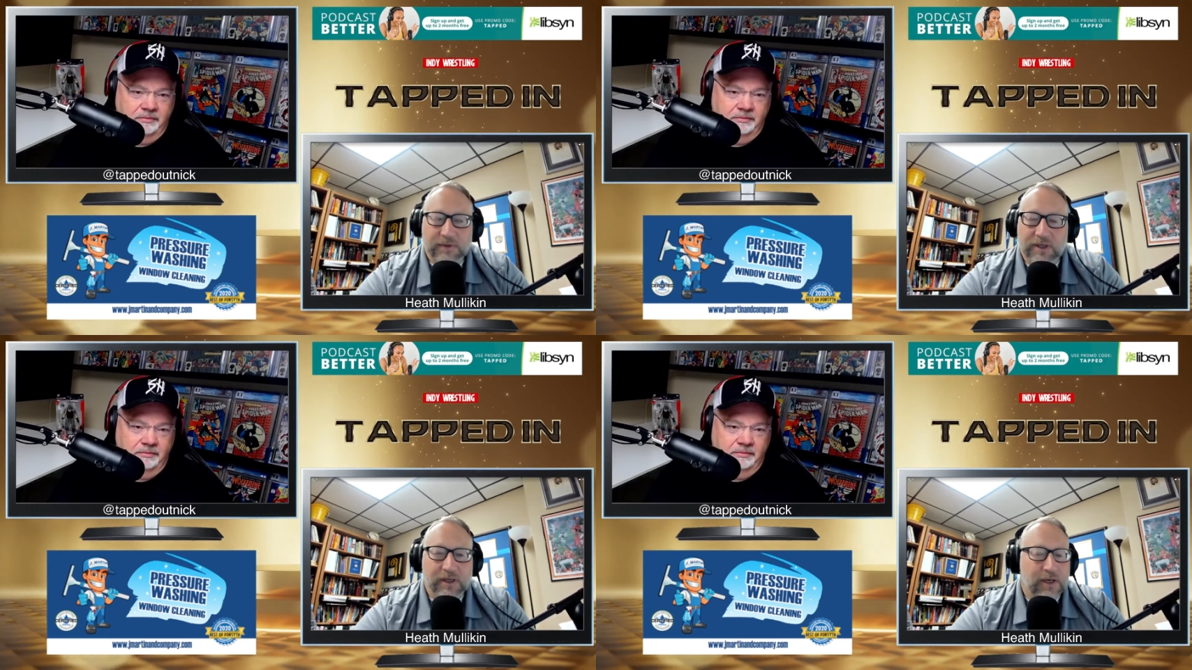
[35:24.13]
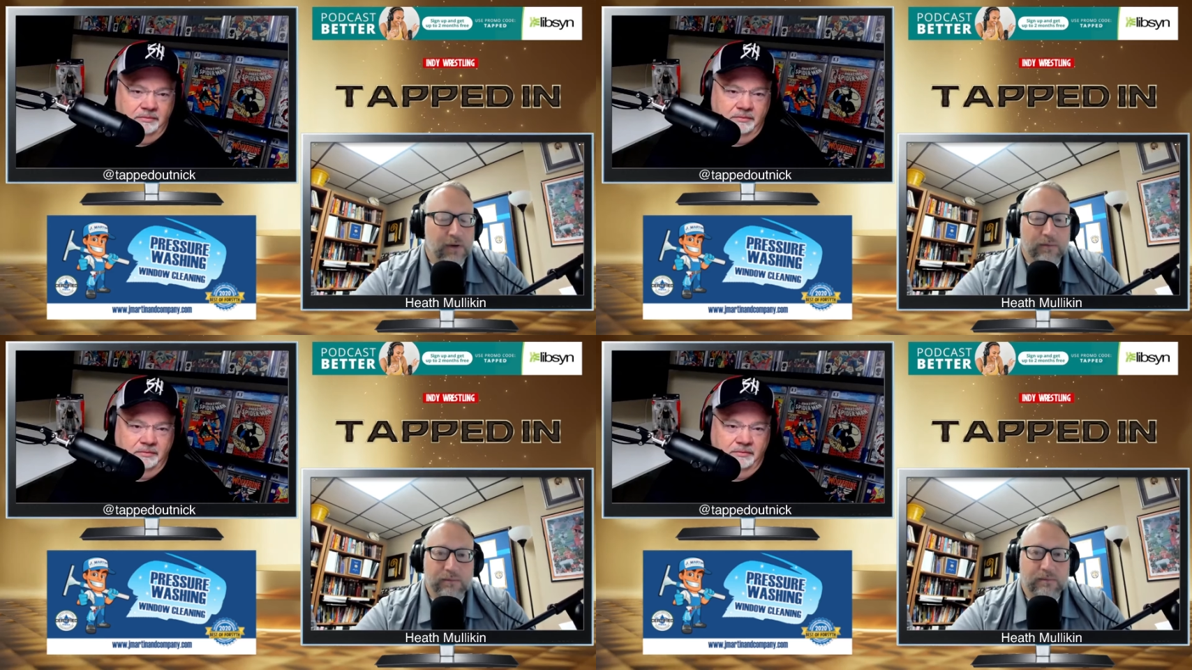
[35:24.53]
Speaker 1: you
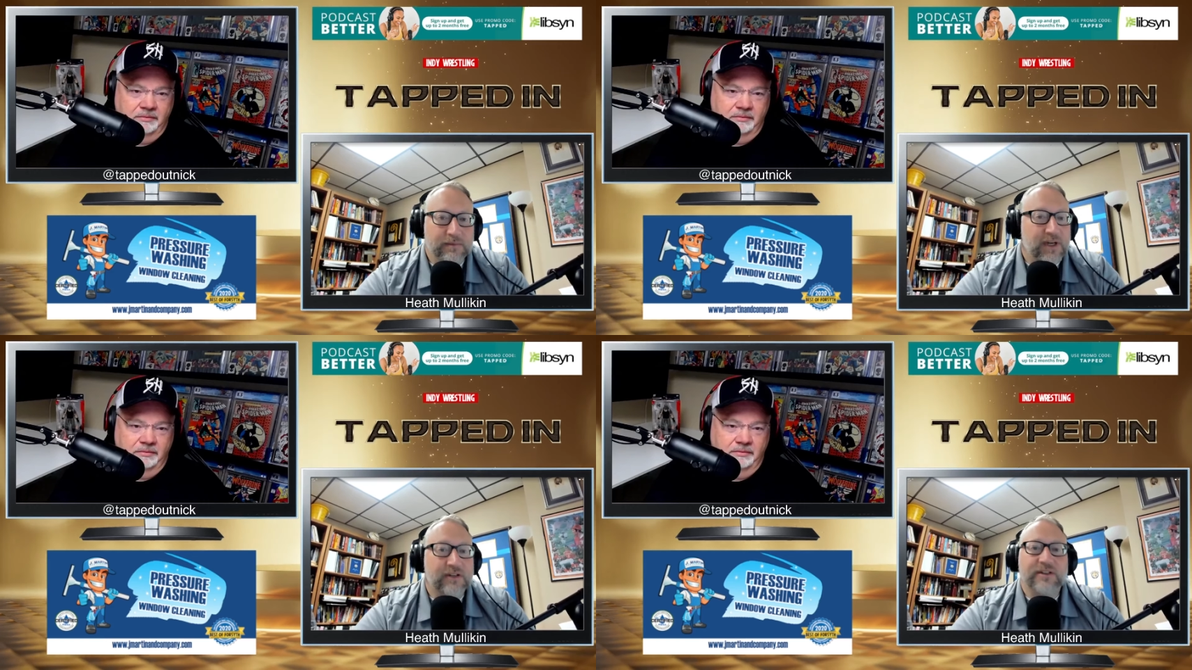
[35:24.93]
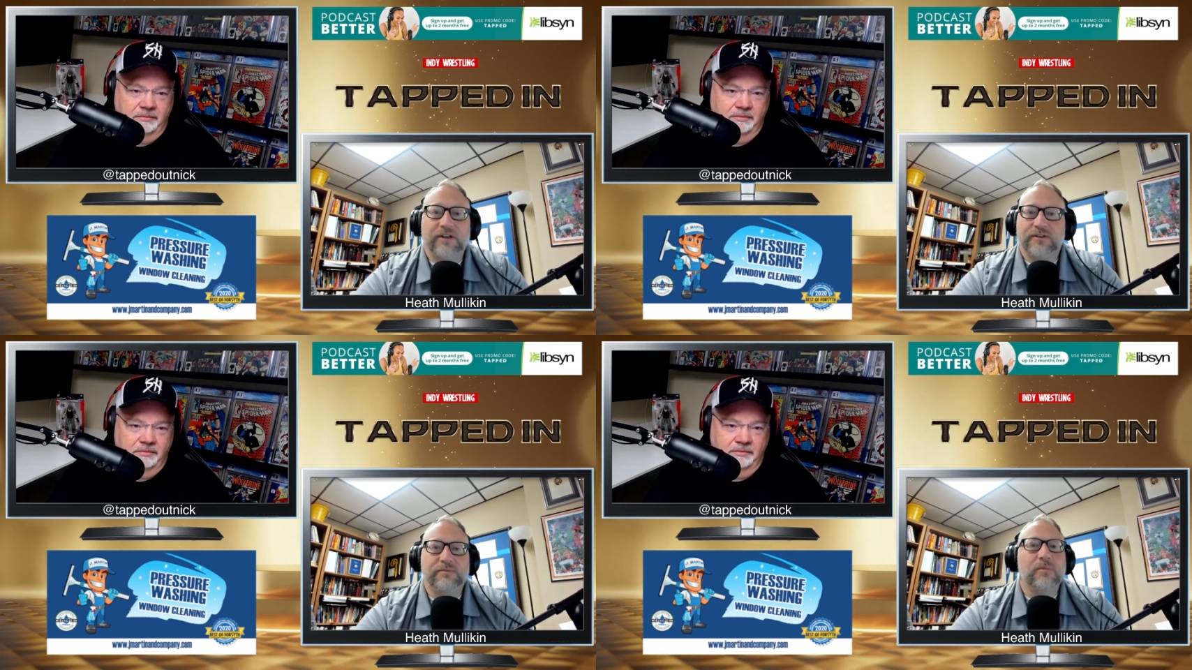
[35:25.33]
know, there
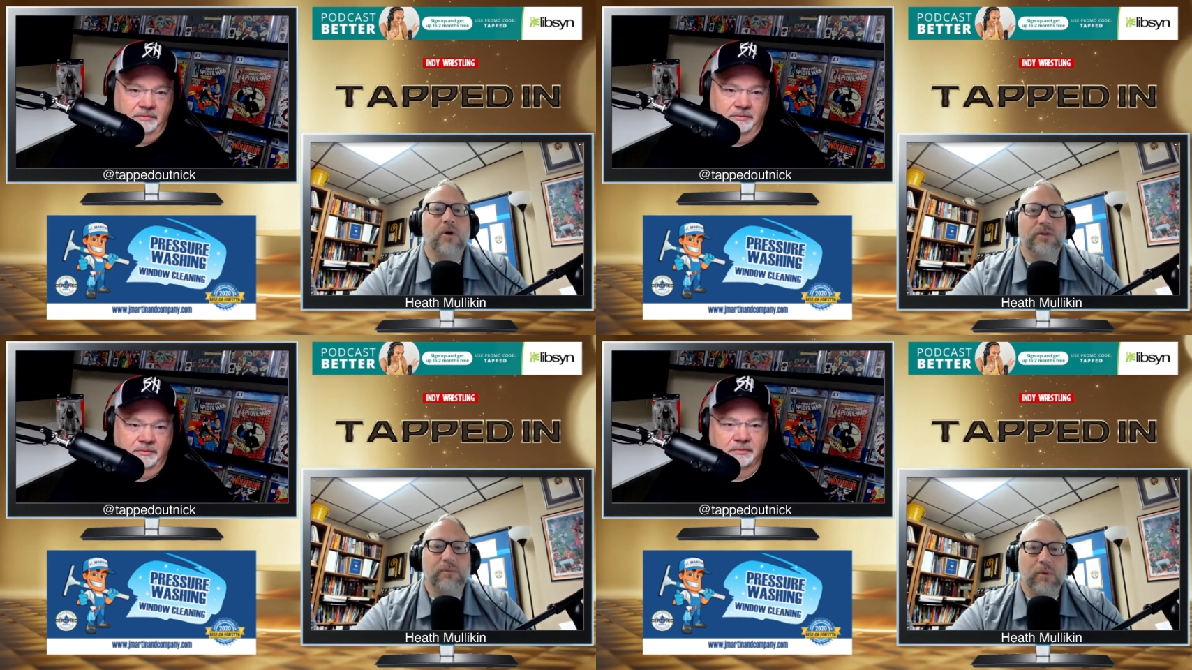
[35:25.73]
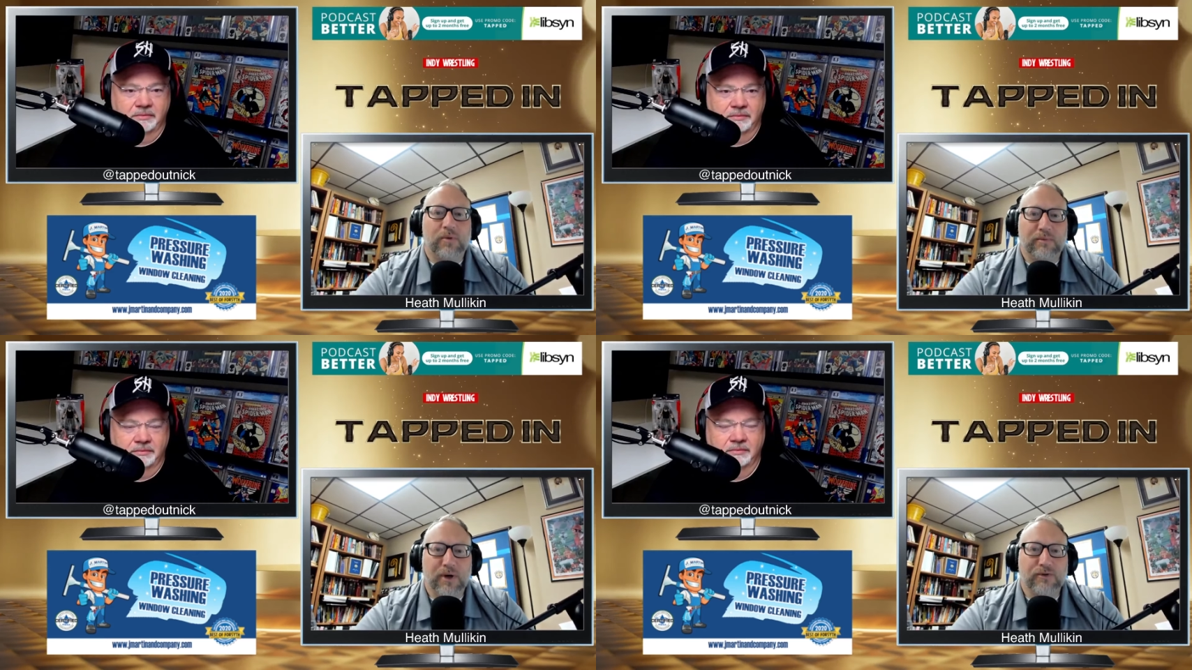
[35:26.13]
there's multiple
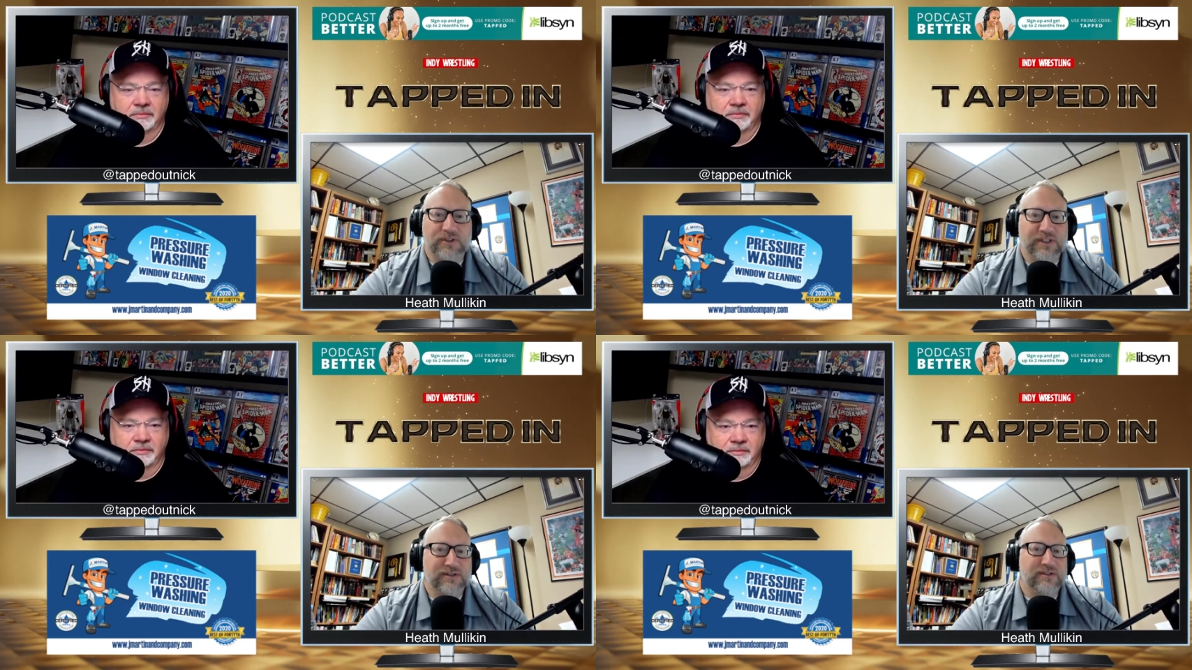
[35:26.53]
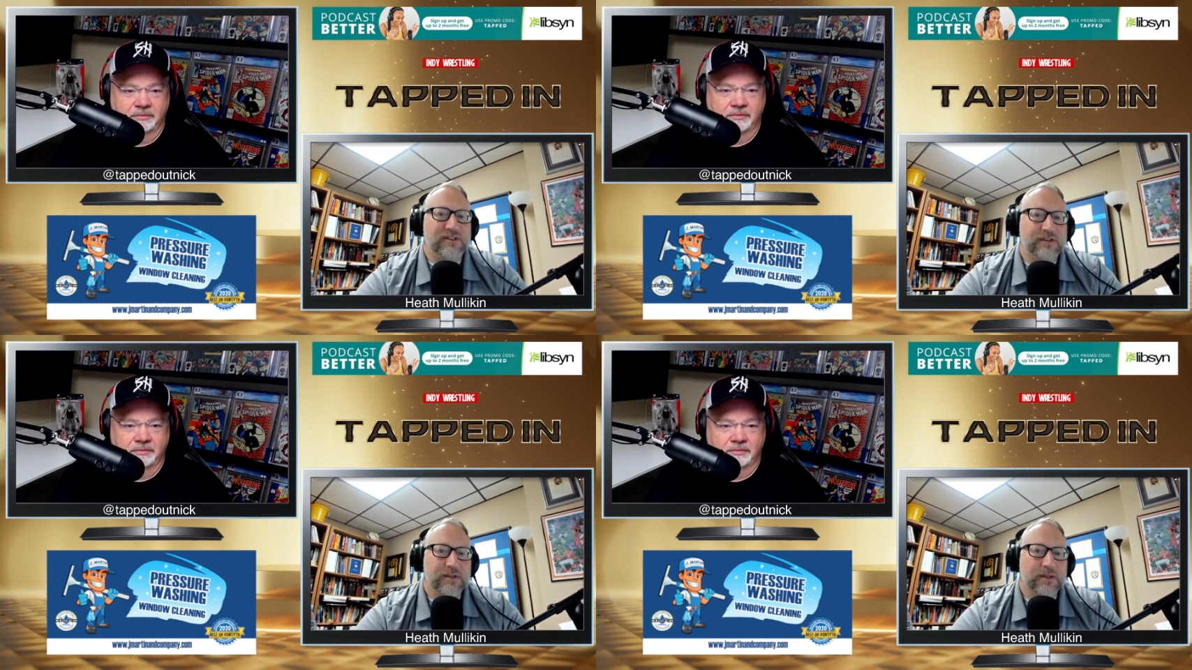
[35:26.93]
promotions